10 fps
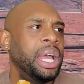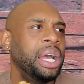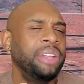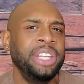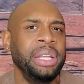
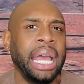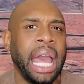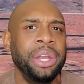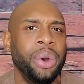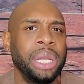Because it seems
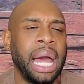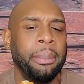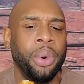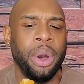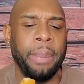like I know a
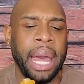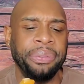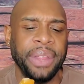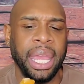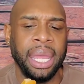lot more
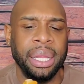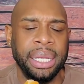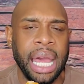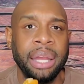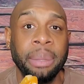about that
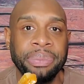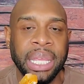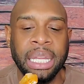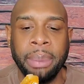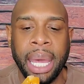now that I'm
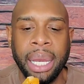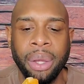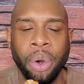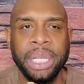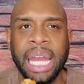thinking about
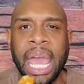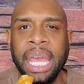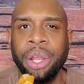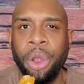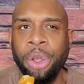it or that I
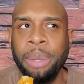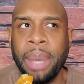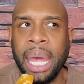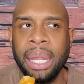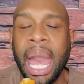had heard
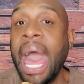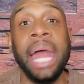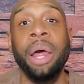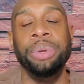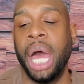about it.
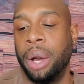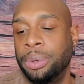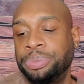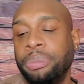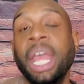I don't
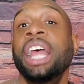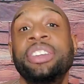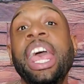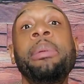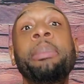know.
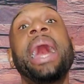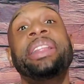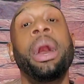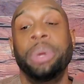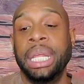Tell me
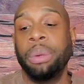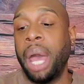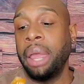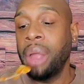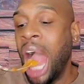about that one
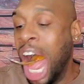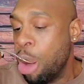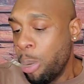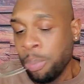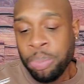anyway.
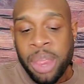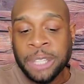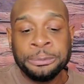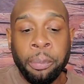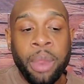
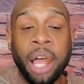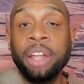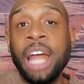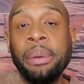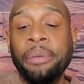
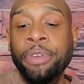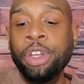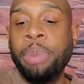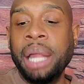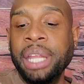Because I'm
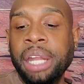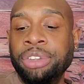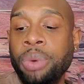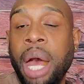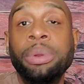confused about
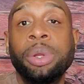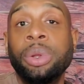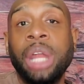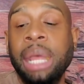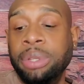that too. I don't know
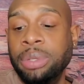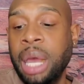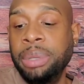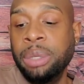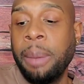no names on
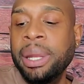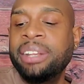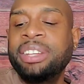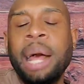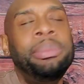that one anyway. But
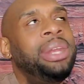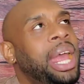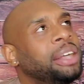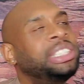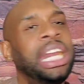it's something
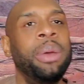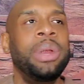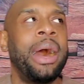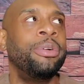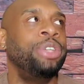else. That ain't
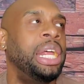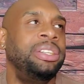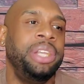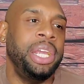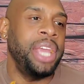what I was
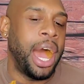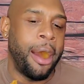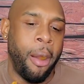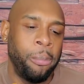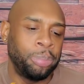trying to tell
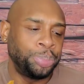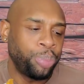y'all.